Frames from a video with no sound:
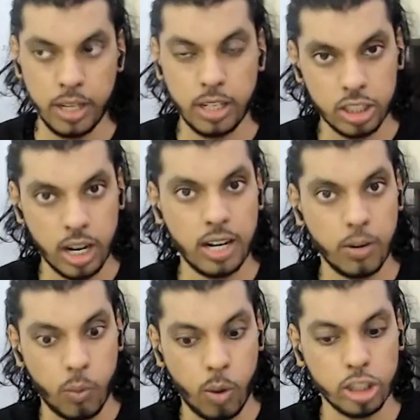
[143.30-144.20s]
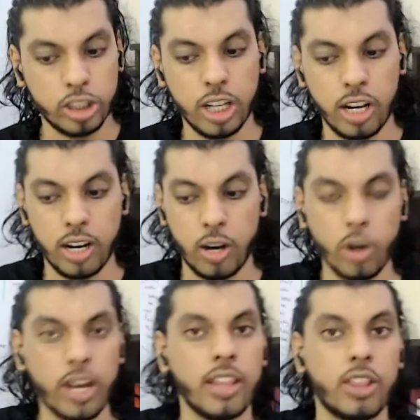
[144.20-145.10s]
start watching and
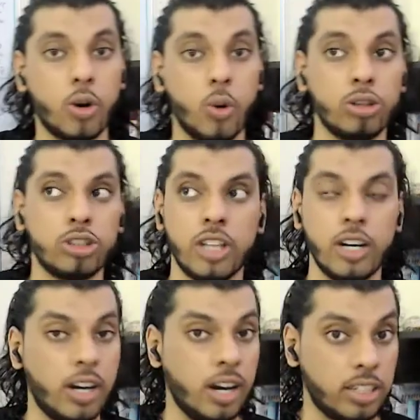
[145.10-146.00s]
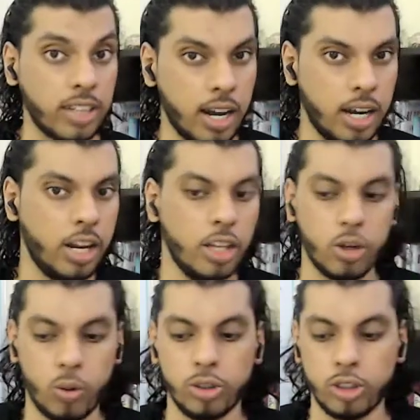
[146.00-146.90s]
looking at the courses and start learning the
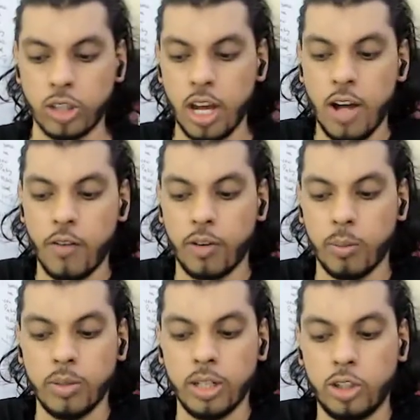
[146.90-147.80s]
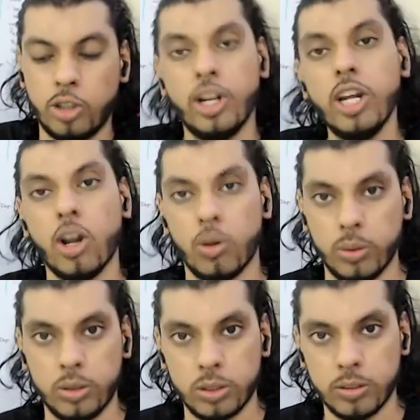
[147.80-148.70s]
courses from today
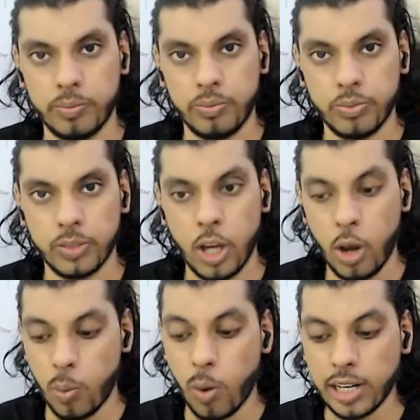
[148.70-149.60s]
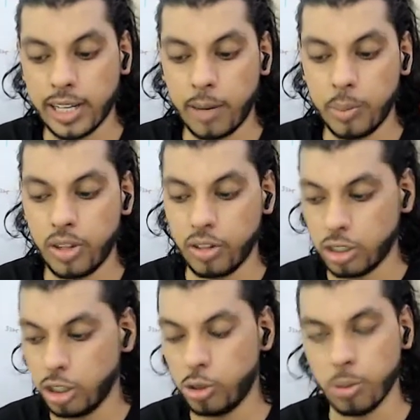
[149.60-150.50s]
onwards. What can be the
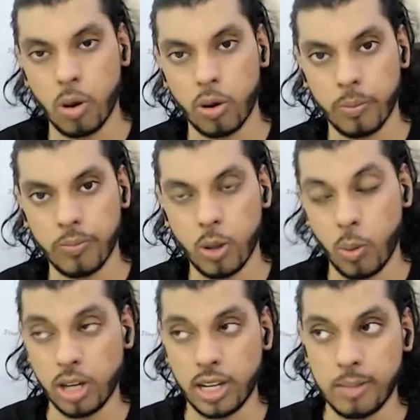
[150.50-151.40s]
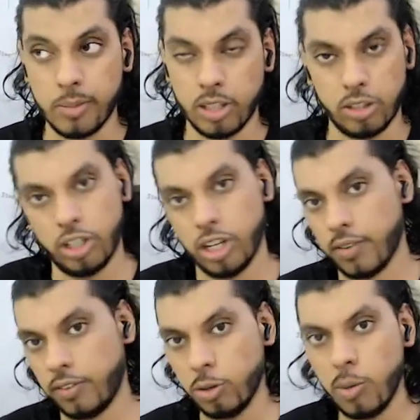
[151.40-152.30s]
result tomorrow? What can be the result day
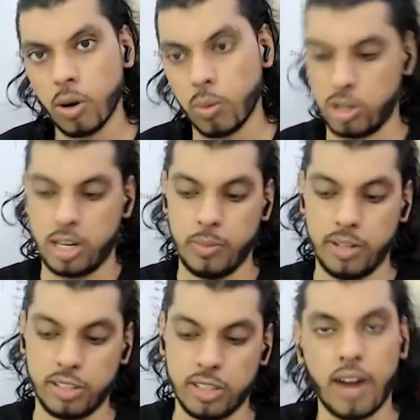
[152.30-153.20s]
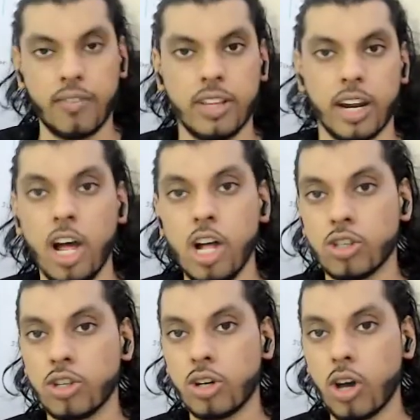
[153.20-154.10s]
after tomorrow? What can be the result after that?
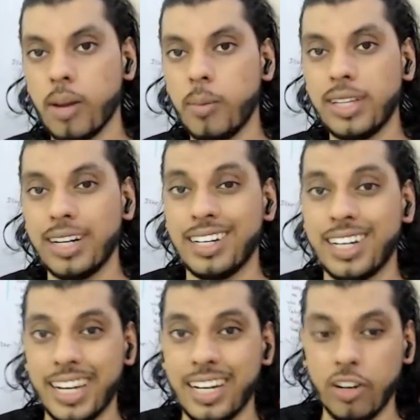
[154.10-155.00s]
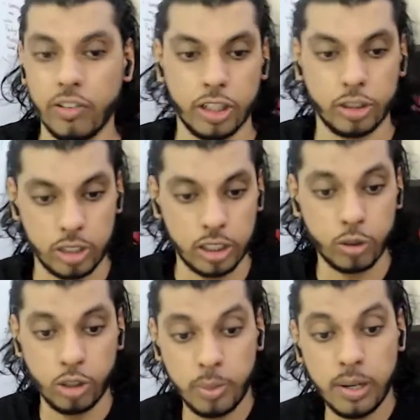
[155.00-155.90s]
So you're talking about the daily results. This is
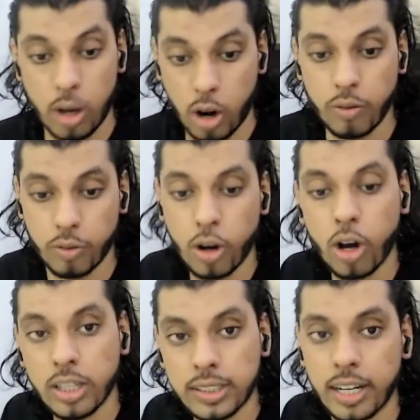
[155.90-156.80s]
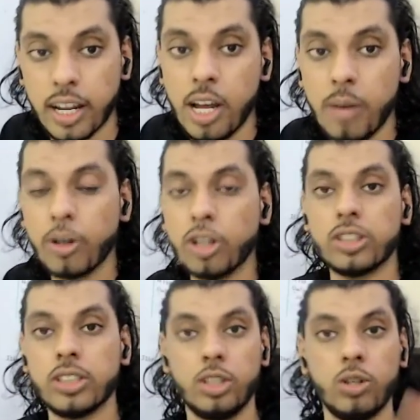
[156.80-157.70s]
going to be a lot of work on your side
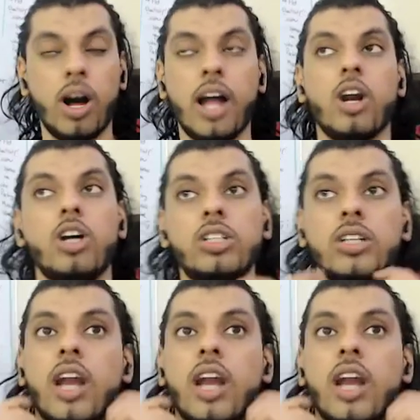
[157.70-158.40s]
because you're not